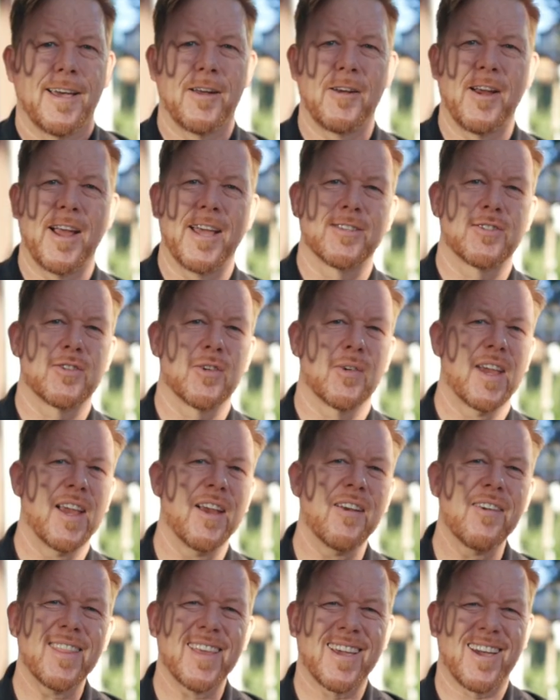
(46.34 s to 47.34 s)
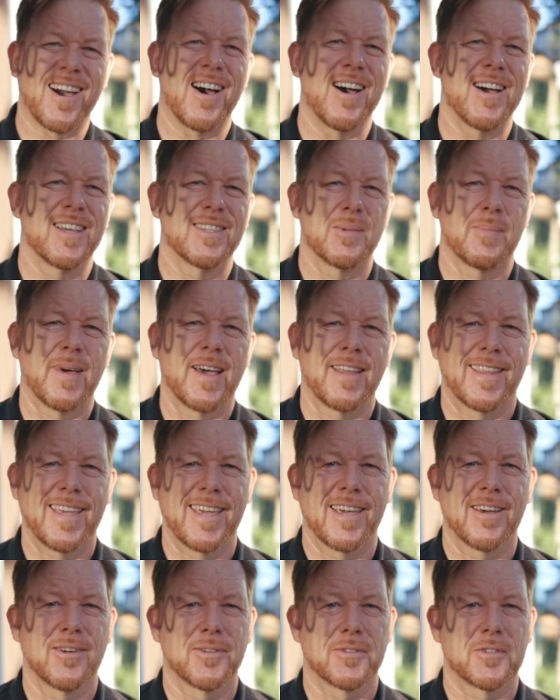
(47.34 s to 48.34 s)
All right, so here are the cons about the
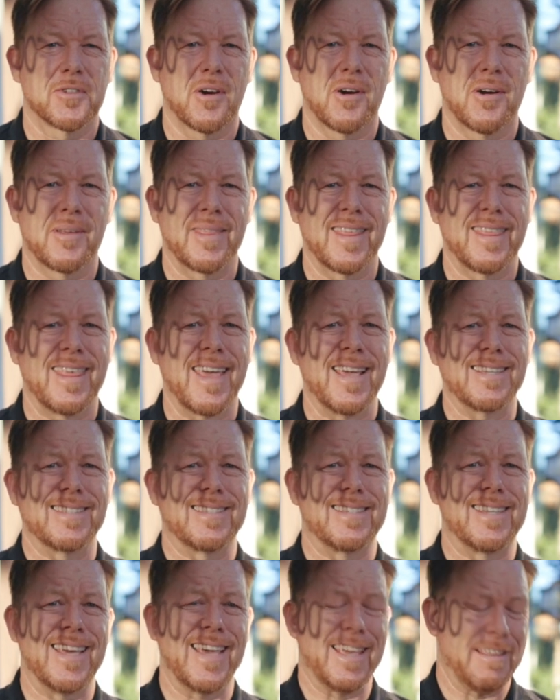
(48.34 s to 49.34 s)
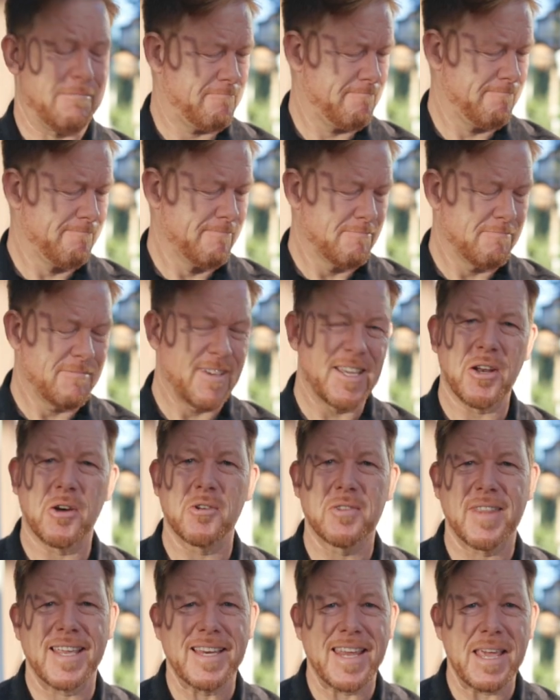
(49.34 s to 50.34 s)
EOS R and the things that, you
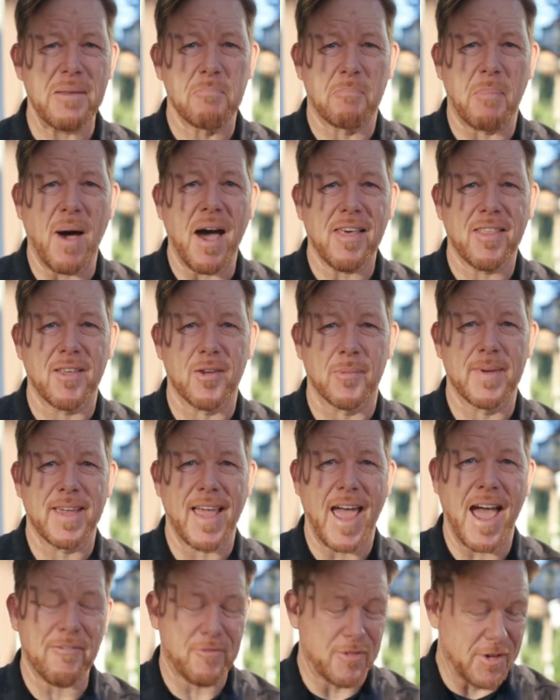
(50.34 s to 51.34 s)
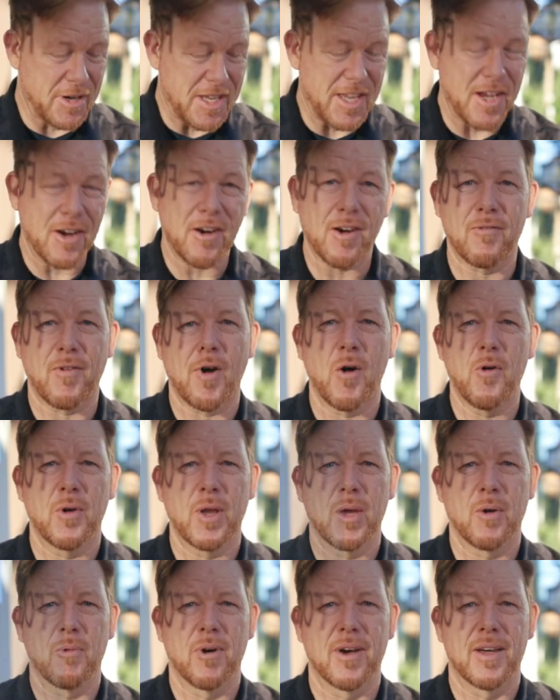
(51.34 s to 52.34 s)
know, they didn't bother me after a year of
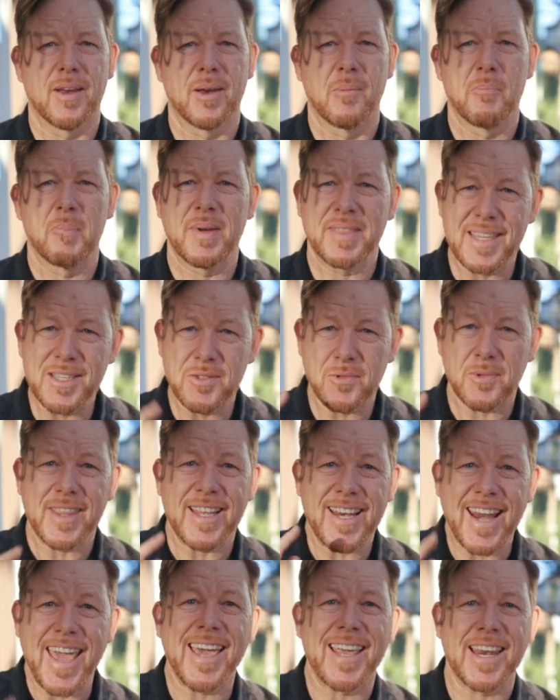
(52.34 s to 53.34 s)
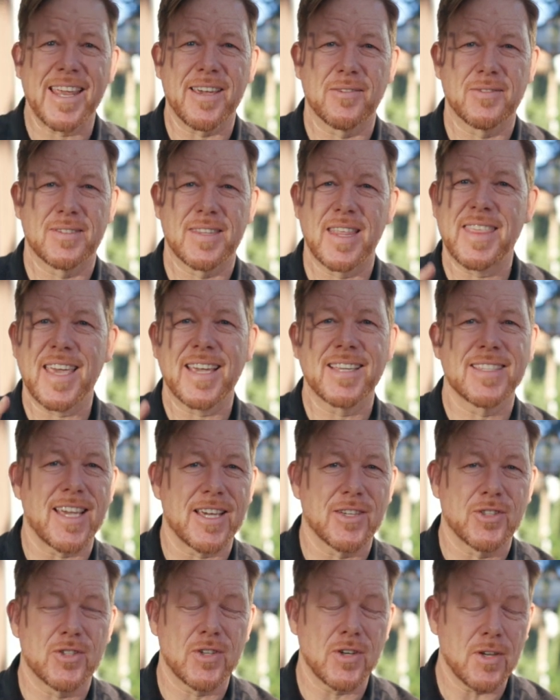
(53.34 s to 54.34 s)
owning one, but these were the negatives, the things
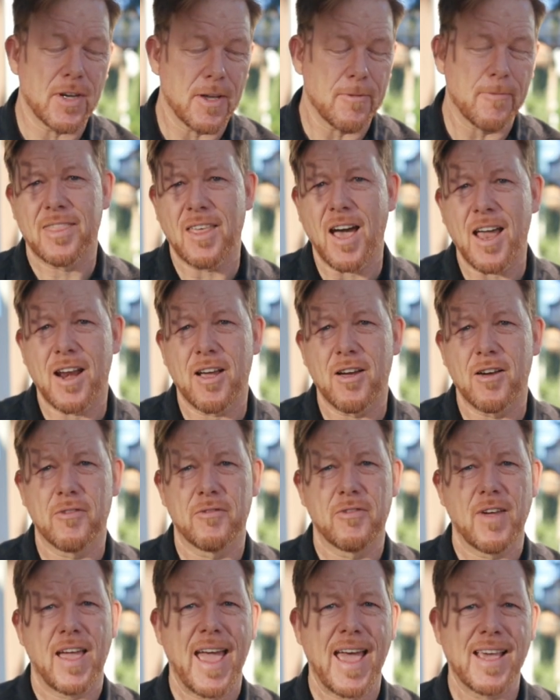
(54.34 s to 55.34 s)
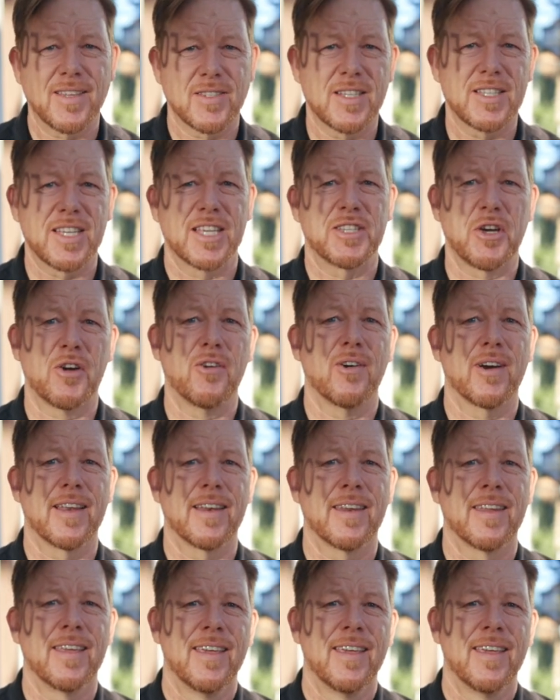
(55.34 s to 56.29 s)
I should have thought of as a deterrent.